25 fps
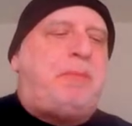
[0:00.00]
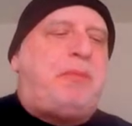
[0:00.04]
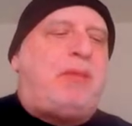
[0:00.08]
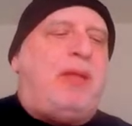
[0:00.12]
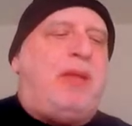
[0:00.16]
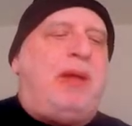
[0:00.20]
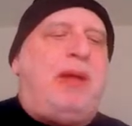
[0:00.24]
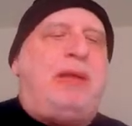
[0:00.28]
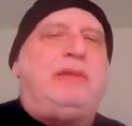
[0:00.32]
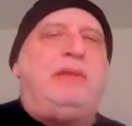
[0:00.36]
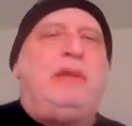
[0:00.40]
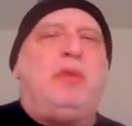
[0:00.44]

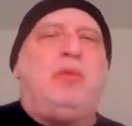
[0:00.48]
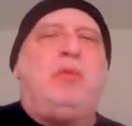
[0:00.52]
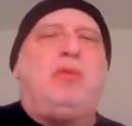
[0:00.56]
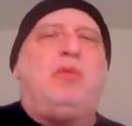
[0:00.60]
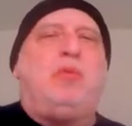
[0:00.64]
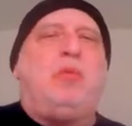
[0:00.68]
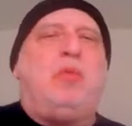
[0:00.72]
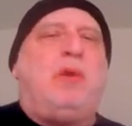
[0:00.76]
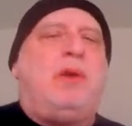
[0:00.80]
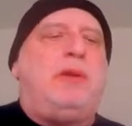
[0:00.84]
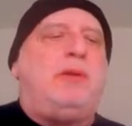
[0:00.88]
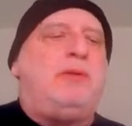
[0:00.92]
Like there was
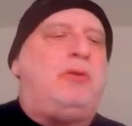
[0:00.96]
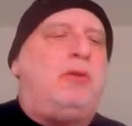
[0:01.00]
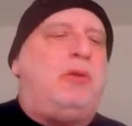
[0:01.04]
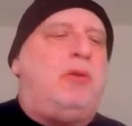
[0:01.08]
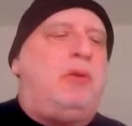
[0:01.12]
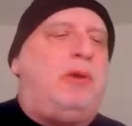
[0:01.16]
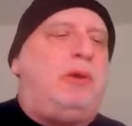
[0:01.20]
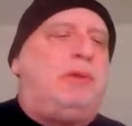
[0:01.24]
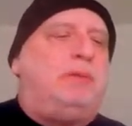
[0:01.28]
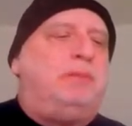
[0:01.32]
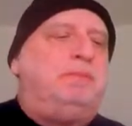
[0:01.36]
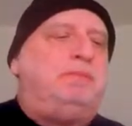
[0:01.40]
one
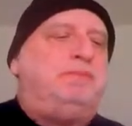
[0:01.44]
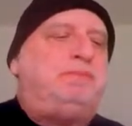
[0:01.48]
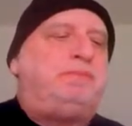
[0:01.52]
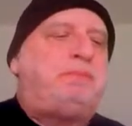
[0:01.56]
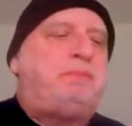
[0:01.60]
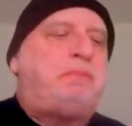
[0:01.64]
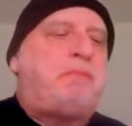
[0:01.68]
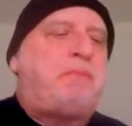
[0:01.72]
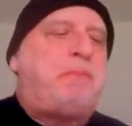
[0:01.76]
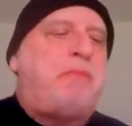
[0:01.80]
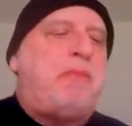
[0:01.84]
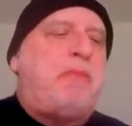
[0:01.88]
called
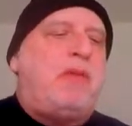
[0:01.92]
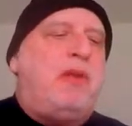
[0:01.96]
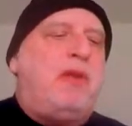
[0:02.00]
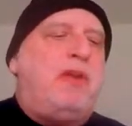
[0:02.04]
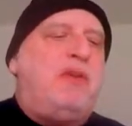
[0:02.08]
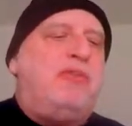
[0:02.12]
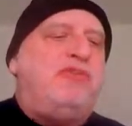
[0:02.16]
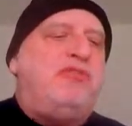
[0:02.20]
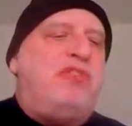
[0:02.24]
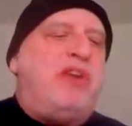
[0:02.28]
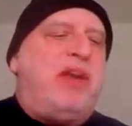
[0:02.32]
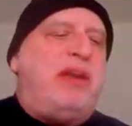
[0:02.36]

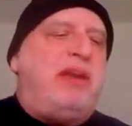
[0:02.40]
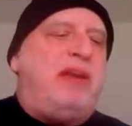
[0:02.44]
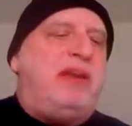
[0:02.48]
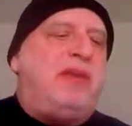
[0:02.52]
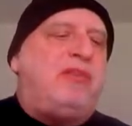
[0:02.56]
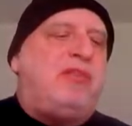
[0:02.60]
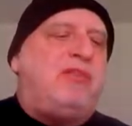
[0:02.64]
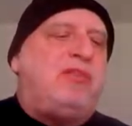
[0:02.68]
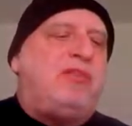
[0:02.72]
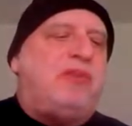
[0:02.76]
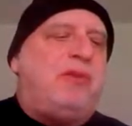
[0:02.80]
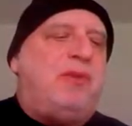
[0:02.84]

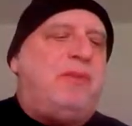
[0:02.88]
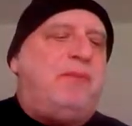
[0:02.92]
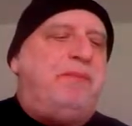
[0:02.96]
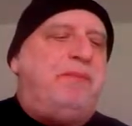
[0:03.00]
Jake's